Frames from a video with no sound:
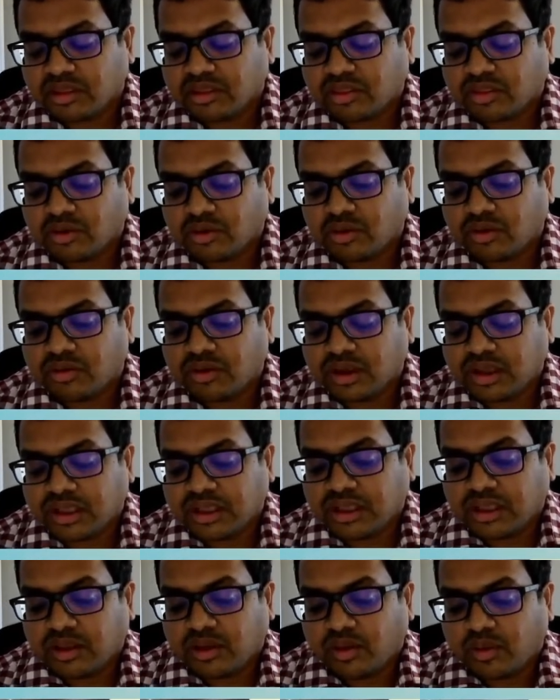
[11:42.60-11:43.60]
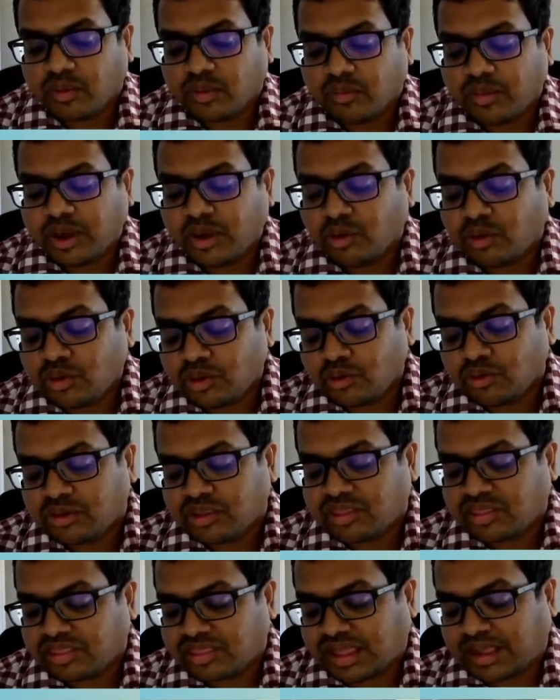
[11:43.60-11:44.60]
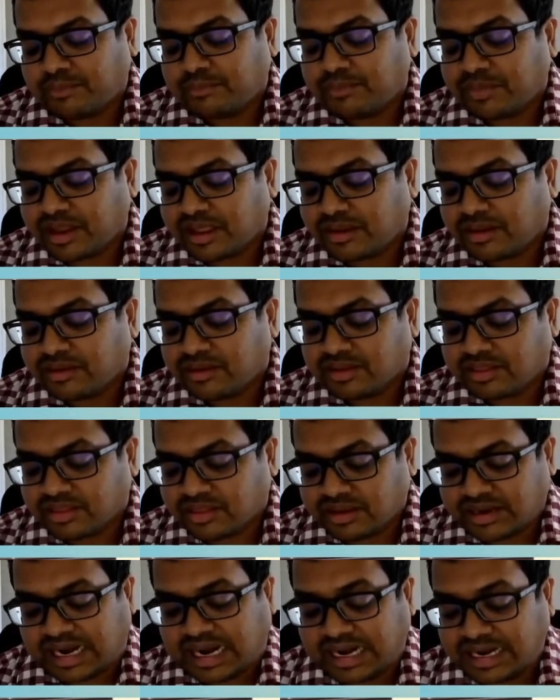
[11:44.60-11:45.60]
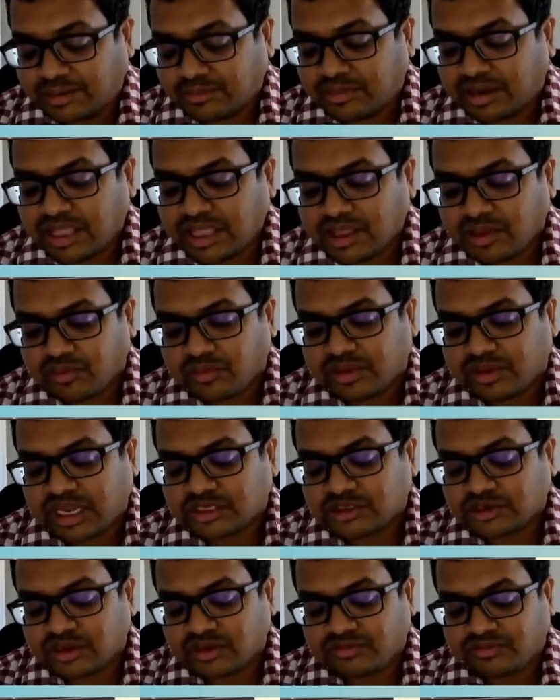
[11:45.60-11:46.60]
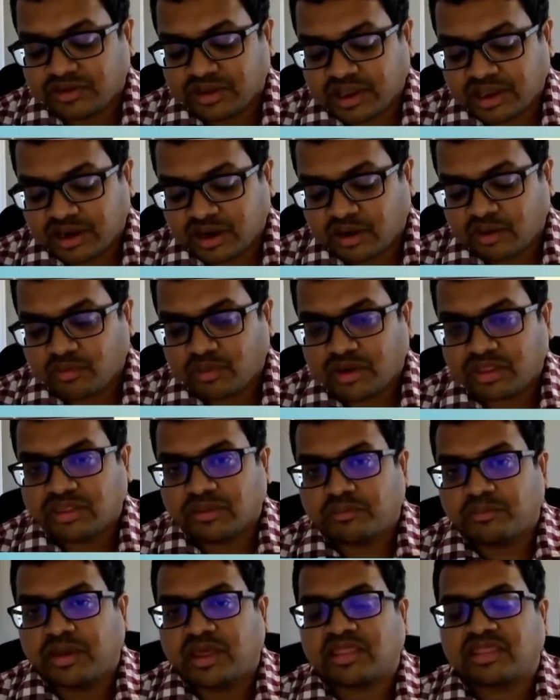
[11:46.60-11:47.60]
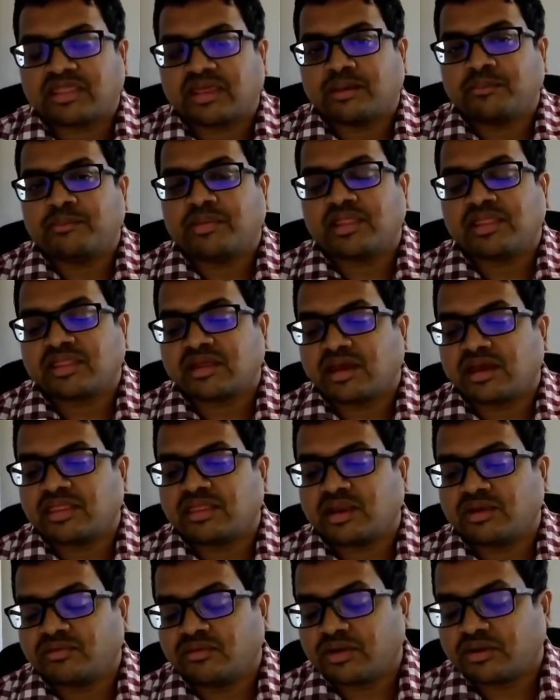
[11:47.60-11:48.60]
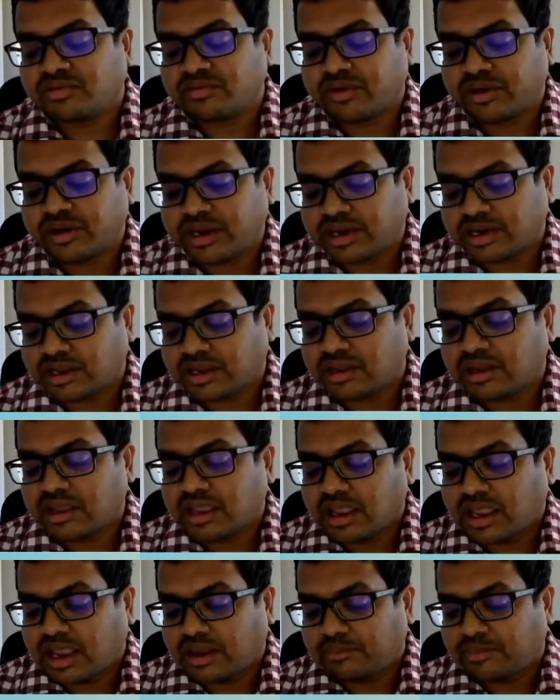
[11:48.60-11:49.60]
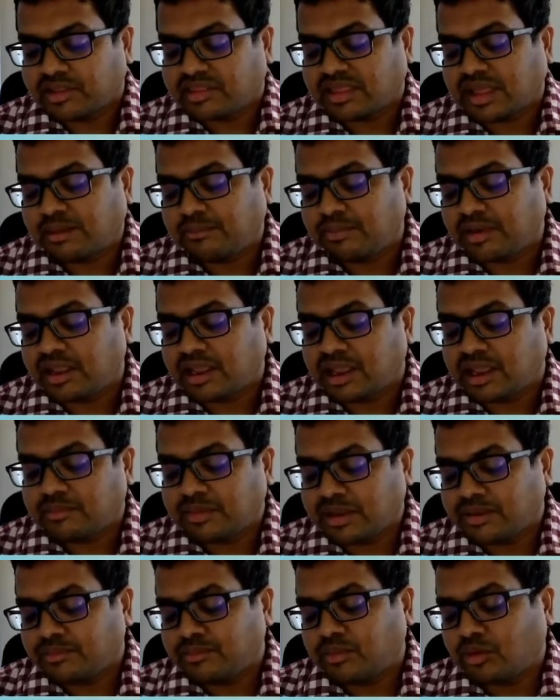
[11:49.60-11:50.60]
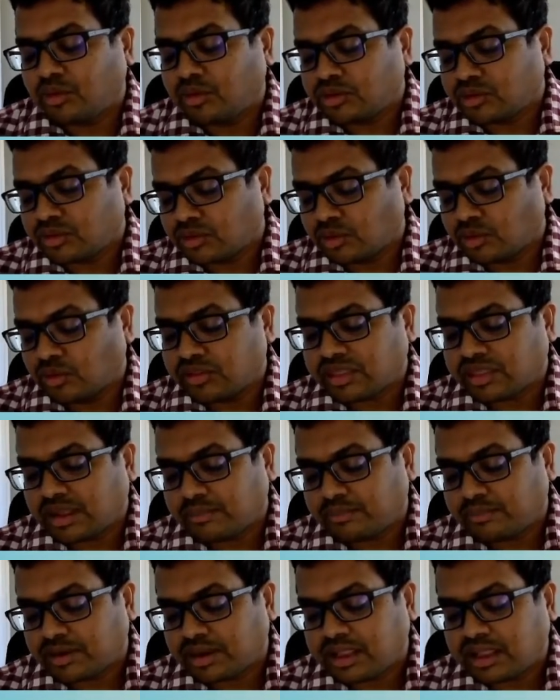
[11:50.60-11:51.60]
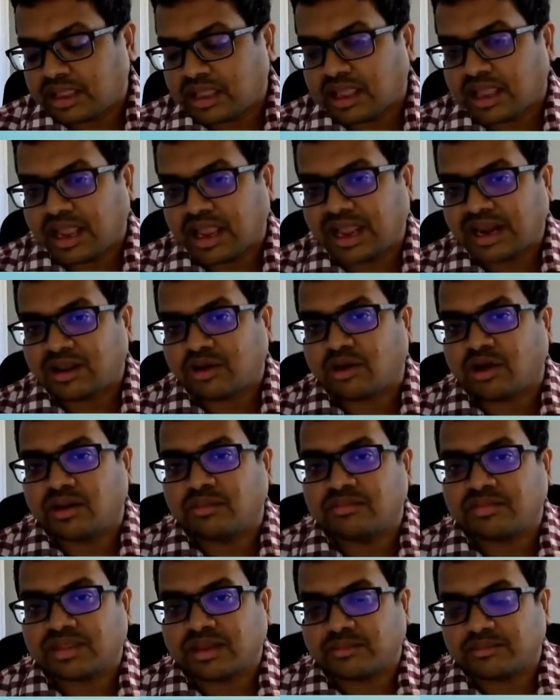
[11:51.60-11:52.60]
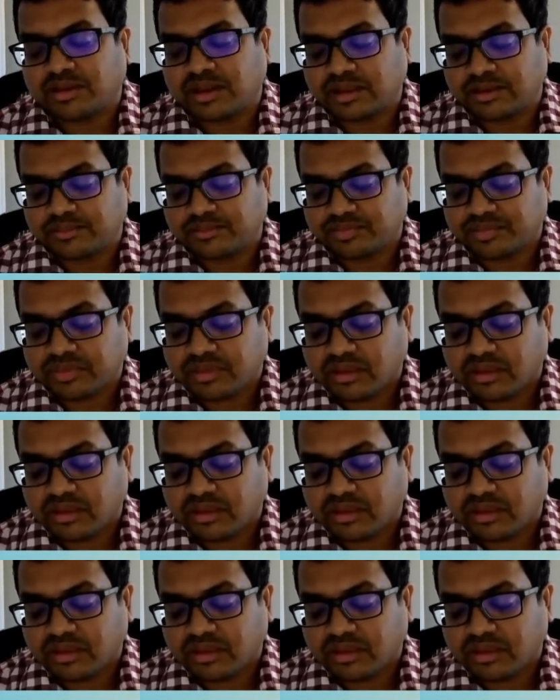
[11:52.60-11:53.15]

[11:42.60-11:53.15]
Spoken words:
So we don't do this sampling randomly. We actually figure out what is the best sample size that works for your data. And by sampling, I mean both row sampling and column sampling.